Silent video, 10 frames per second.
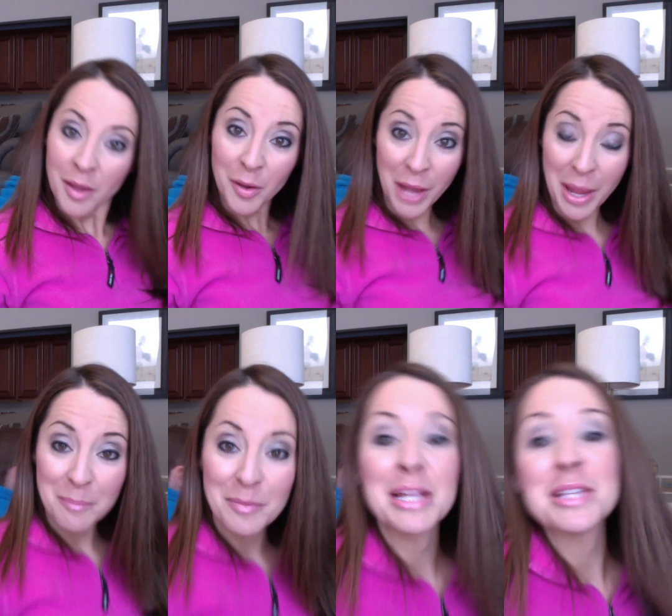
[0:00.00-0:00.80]
Okay,
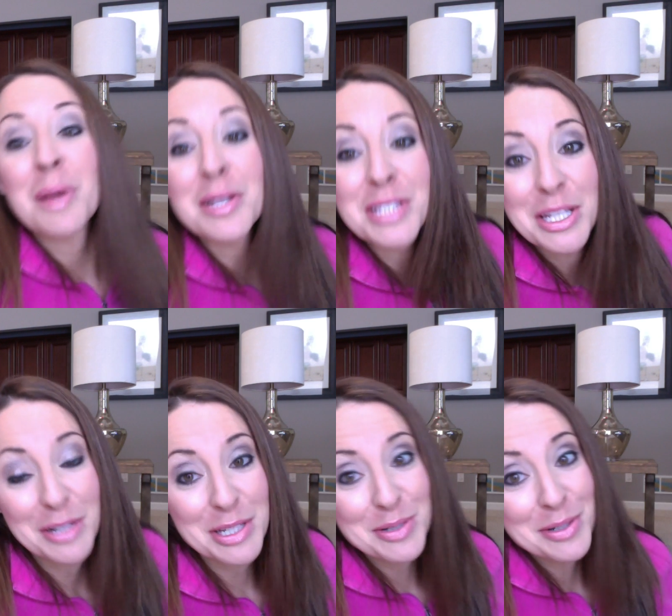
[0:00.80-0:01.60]
Brady's watching
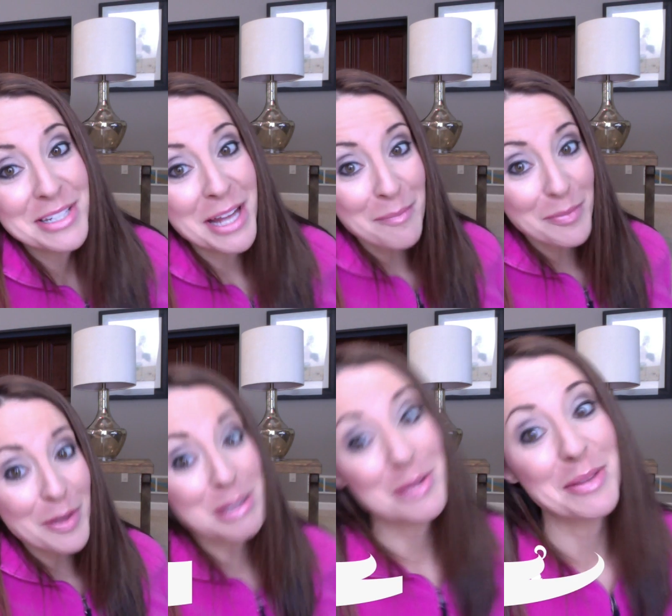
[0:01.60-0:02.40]
Curious George now. Okay,
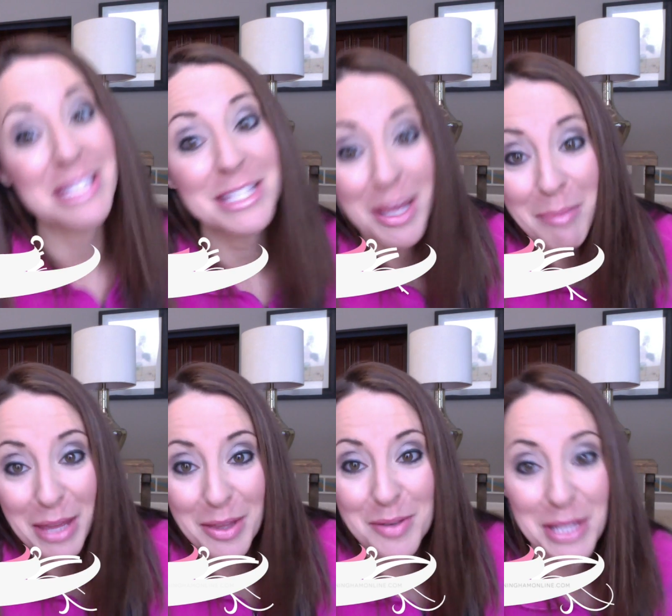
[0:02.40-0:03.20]
so this is like my
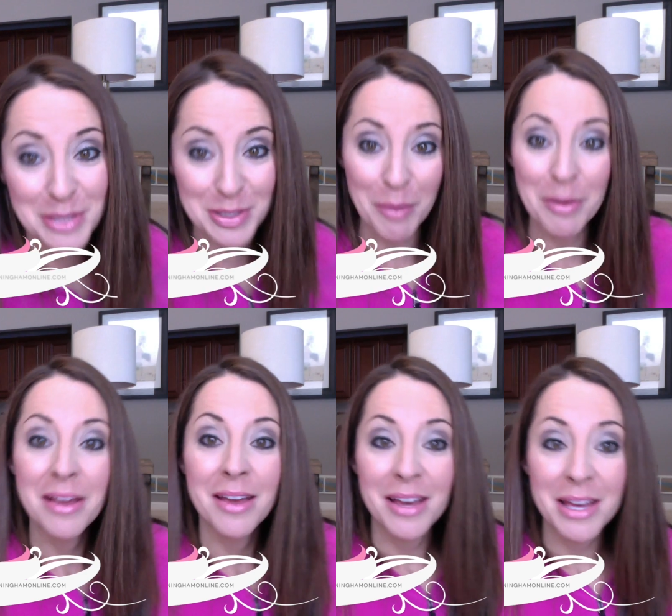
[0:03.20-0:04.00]
closing. So
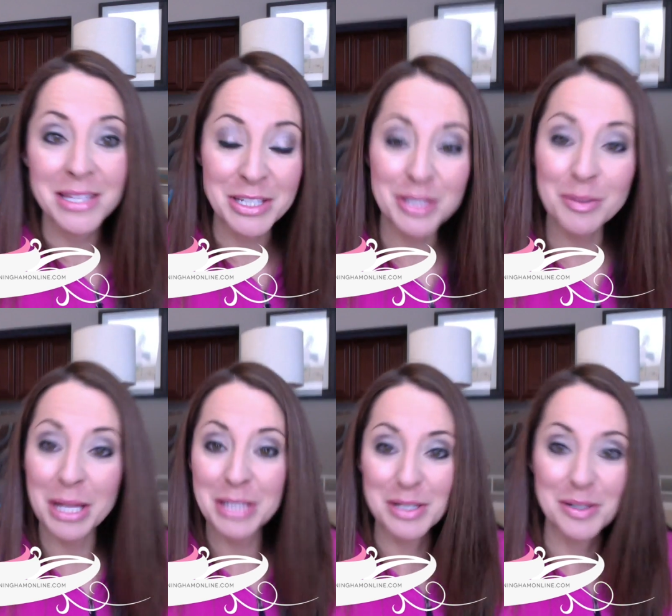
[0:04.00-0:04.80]
essentially what I
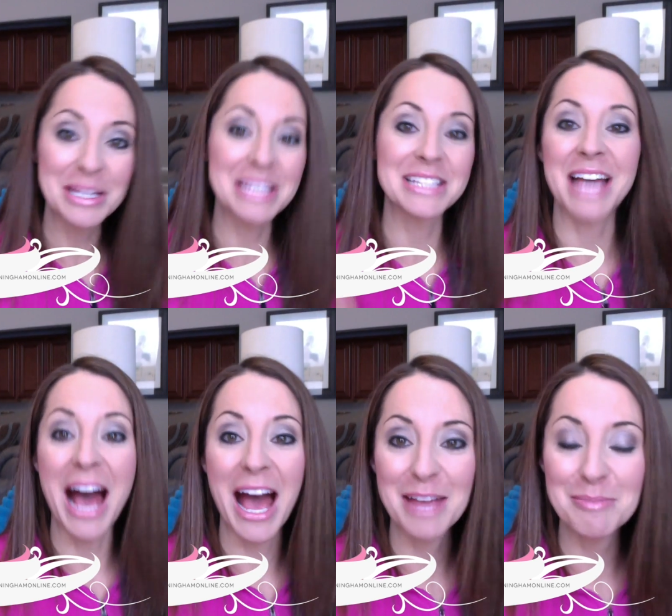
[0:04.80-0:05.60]
do is
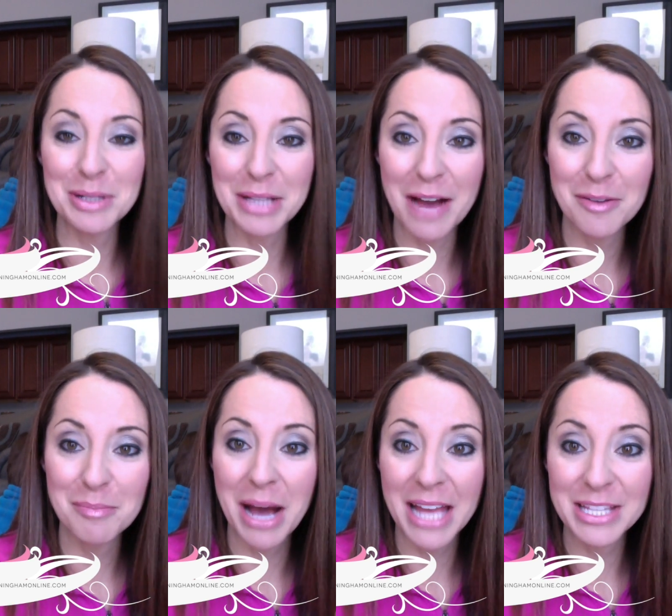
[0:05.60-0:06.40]
I pull out
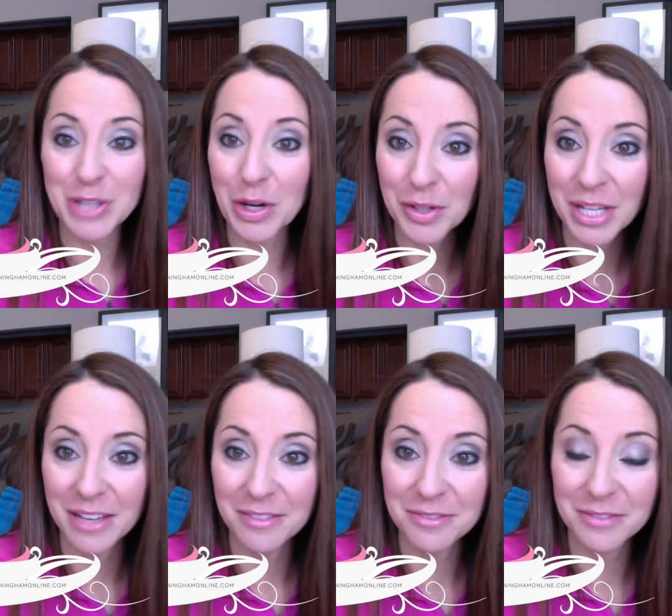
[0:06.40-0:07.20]
my starter
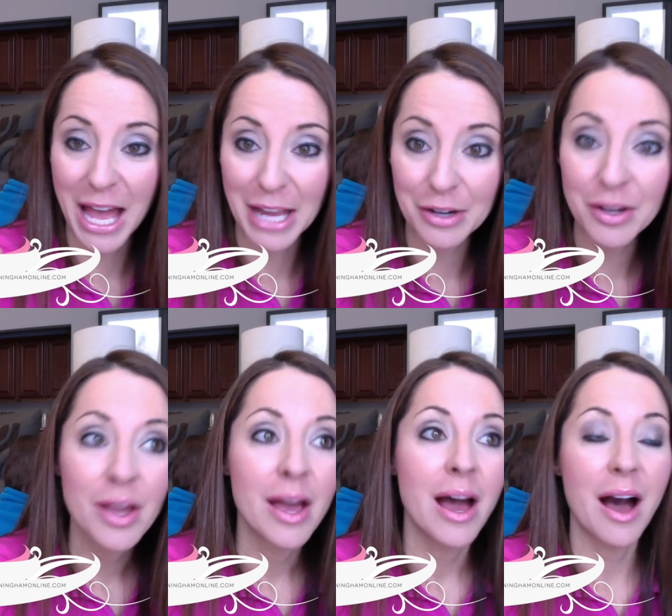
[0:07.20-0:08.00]
kit flyer.
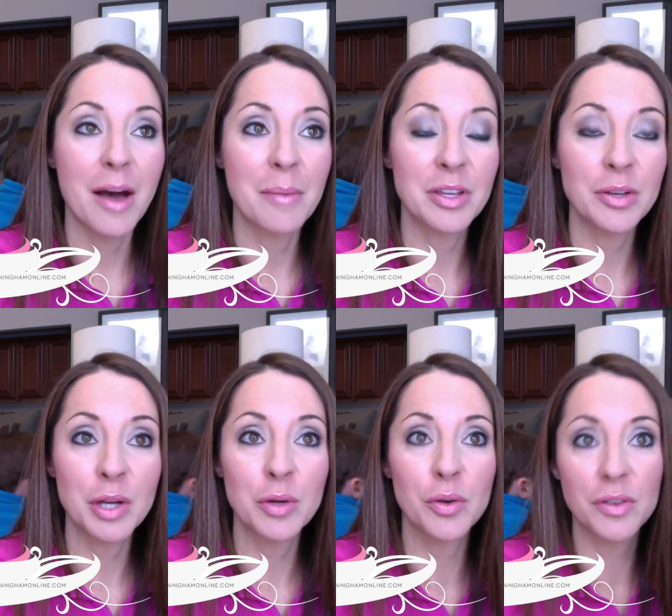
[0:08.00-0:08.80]
You can
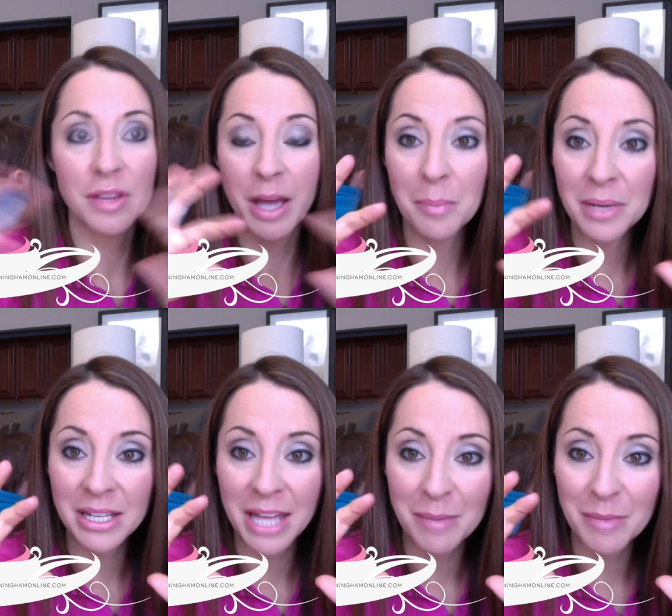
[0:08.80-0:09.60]
Google the company
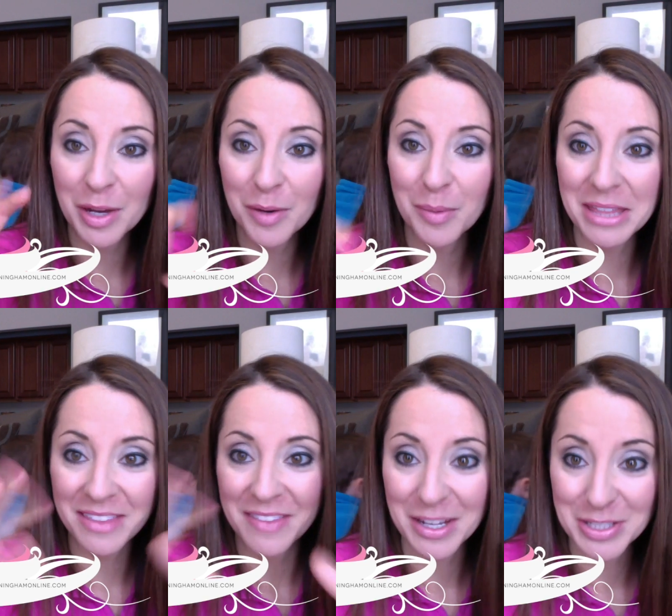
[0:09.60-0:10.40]
name that you're with and
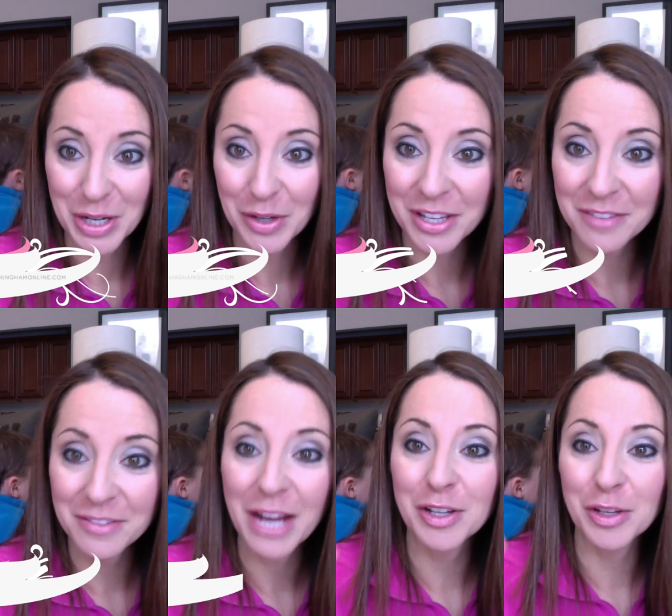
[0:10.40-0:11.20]
then a starter kit flyer
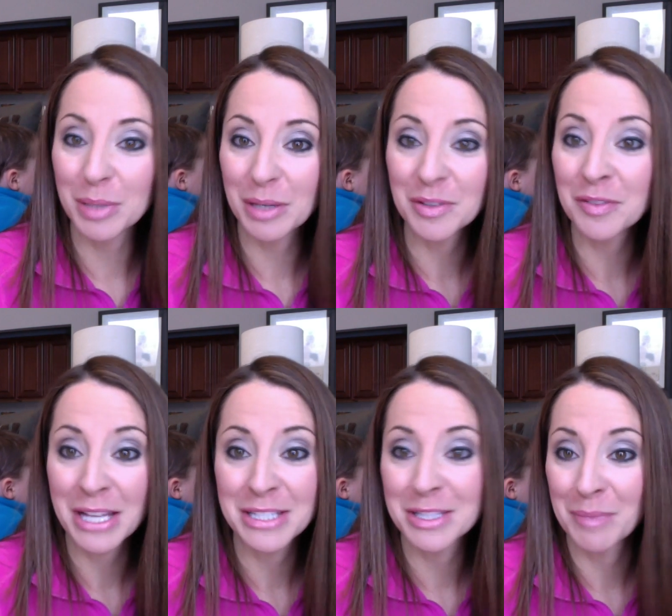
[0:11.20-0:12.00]
and you'll be able to find
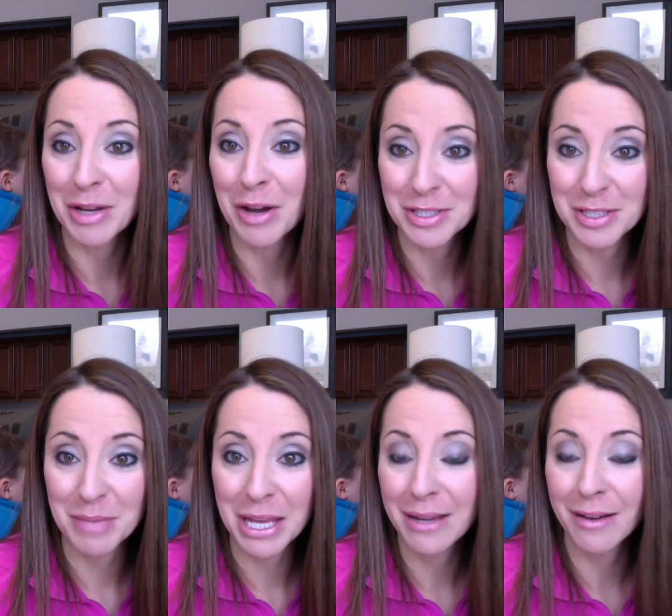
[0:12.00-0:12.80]
something awesome
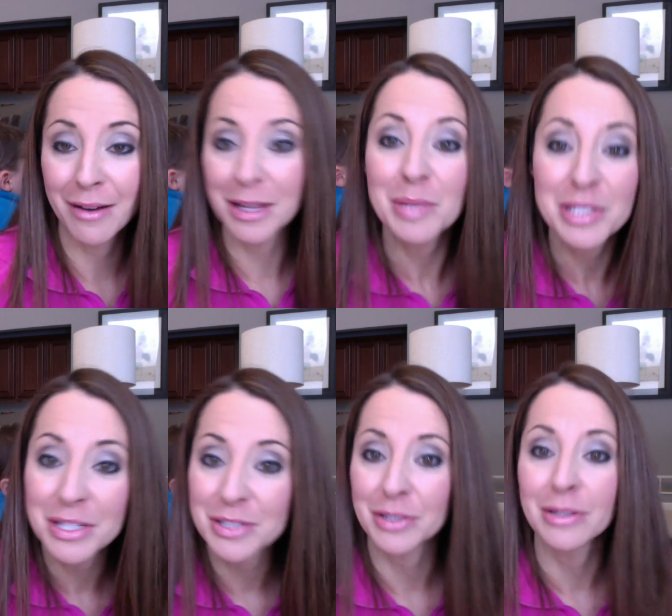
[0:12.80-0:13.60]
like on images
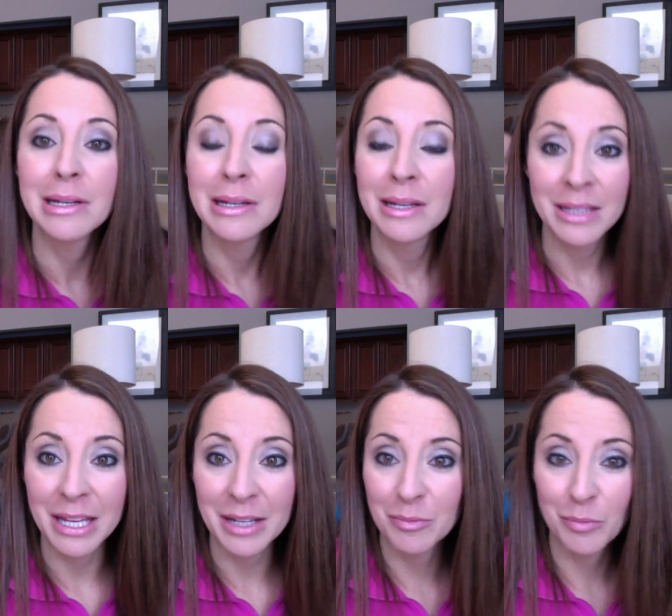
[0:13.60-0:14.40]
or like
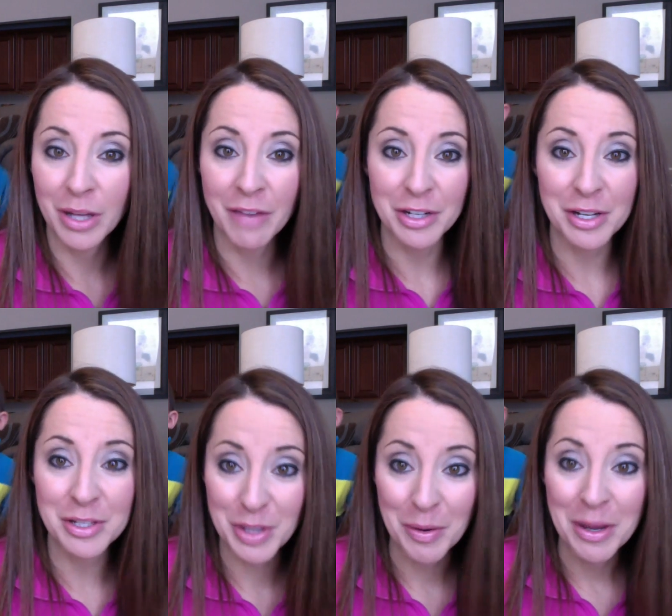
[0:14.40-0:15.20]
whatever. And so,